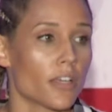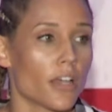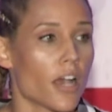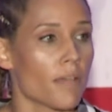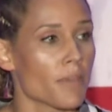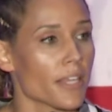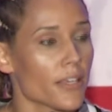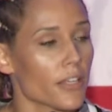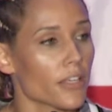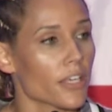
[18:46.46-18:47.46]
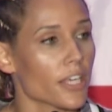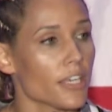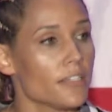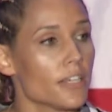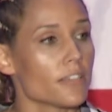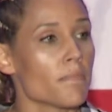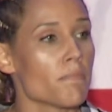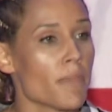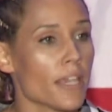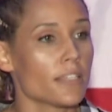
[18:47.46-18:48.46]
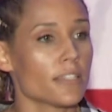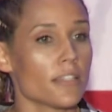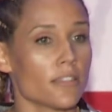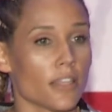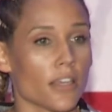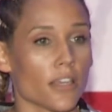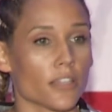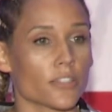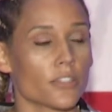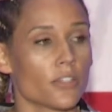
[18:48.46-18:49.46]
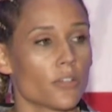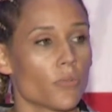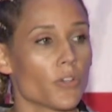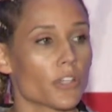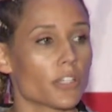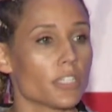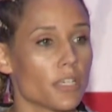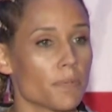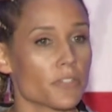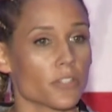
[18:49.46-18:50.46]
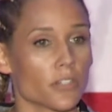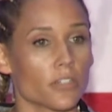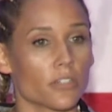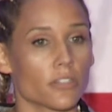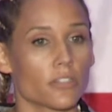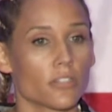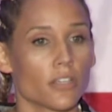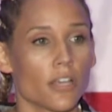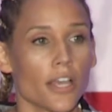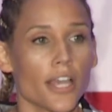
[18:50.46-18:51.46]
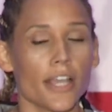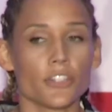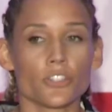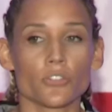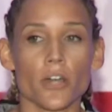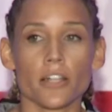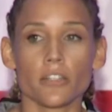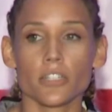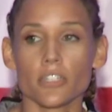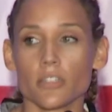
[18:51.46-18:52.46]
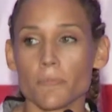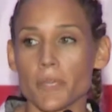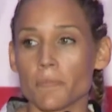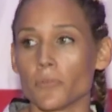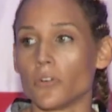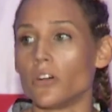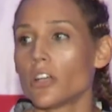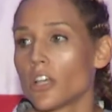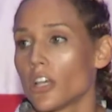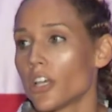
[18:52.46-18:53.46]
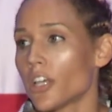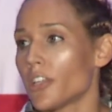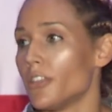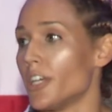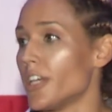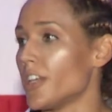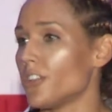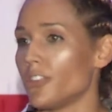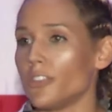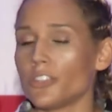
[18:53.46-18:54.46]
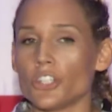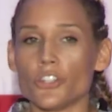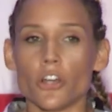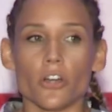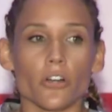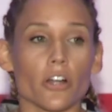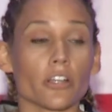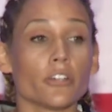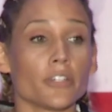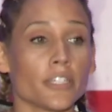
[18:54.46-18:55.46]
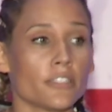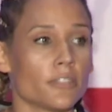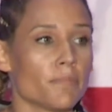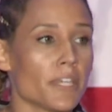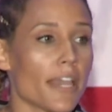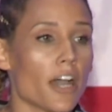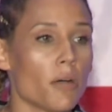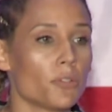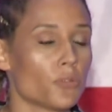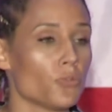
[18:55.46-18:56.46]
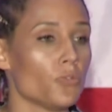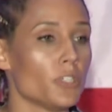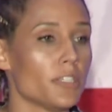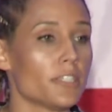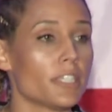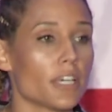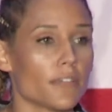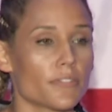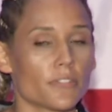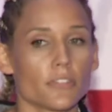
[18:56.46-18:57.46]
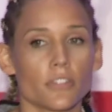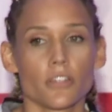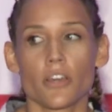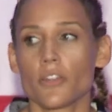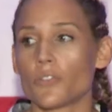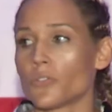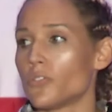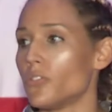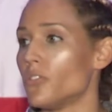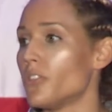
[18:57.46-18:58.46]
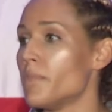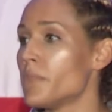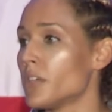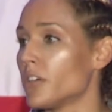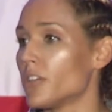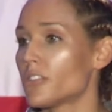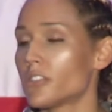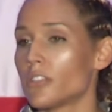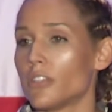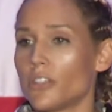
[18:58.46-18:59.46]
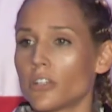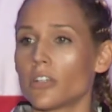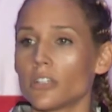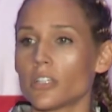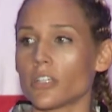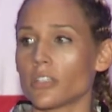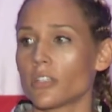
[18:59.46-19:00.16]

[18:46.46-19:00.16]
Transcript: I mean, he does amazing things with our deepest hurts. And so I look at the people that, are going to be helped through these gifts, through the mills. They're hurting.